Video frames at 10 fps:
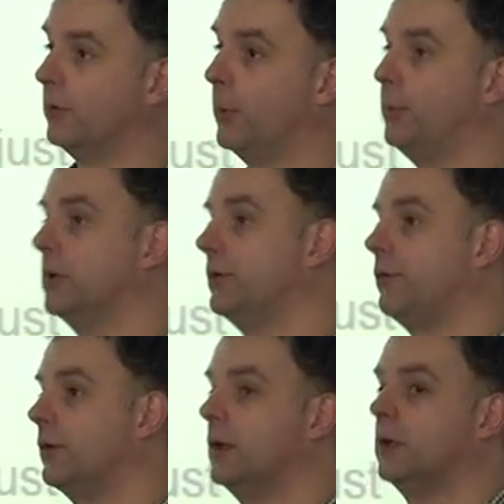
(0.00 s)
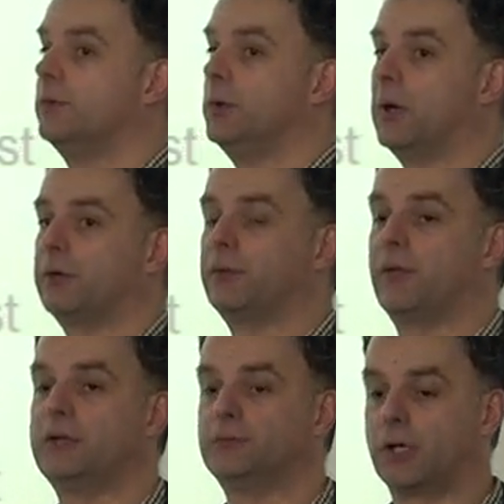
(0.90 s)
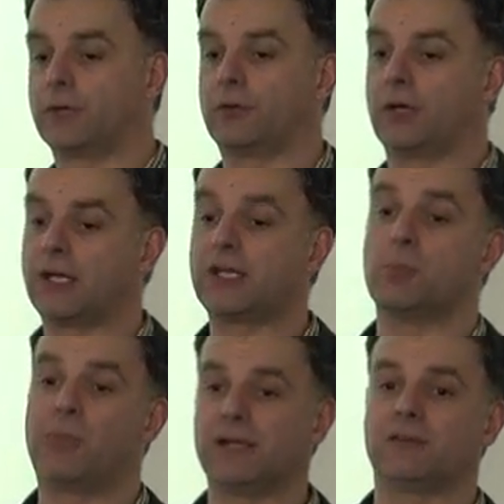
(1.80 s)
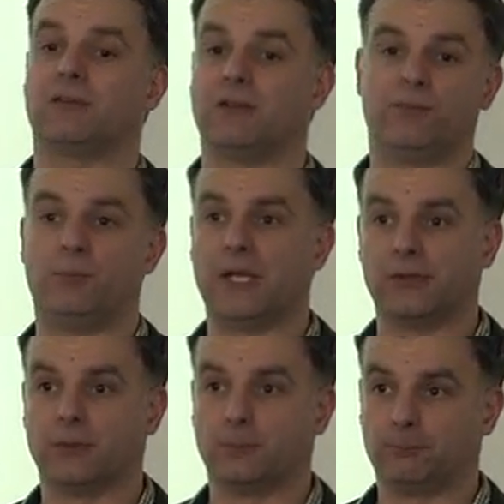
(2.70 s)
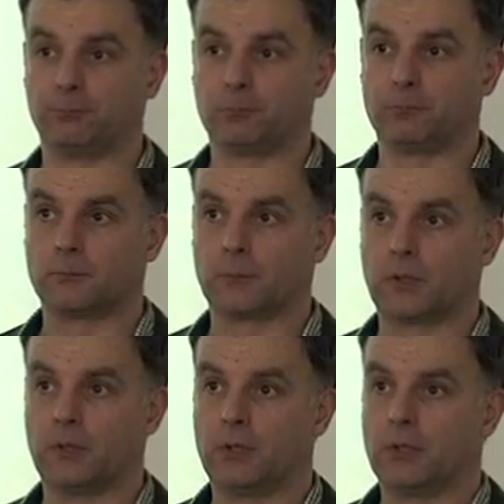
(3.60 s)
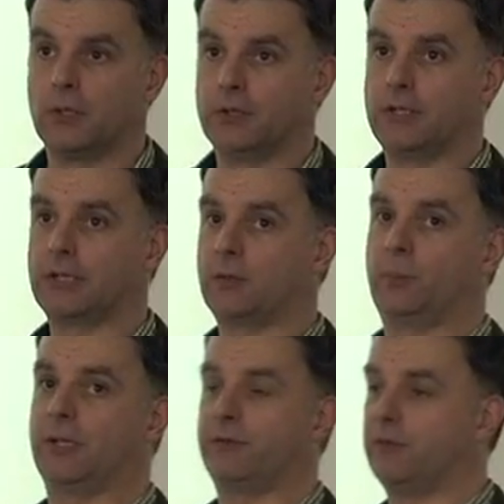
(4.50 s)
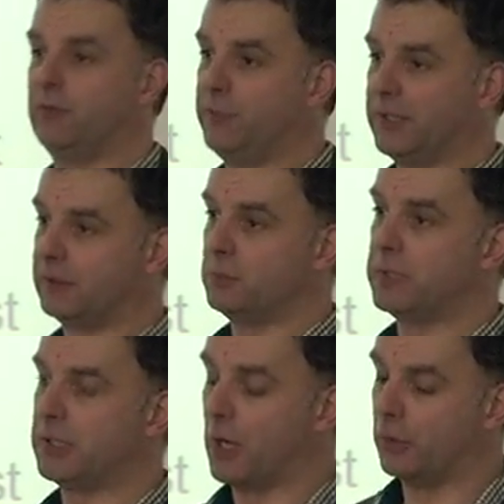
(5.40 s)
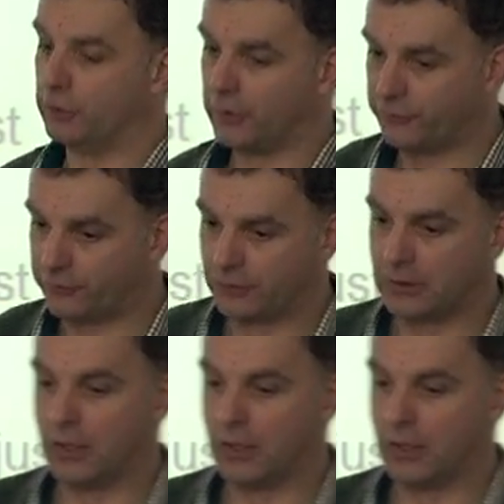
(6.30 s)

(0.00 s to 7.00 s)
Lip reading: or upwards, you have to then write a competitive bid. And that competitive bid can be onerous.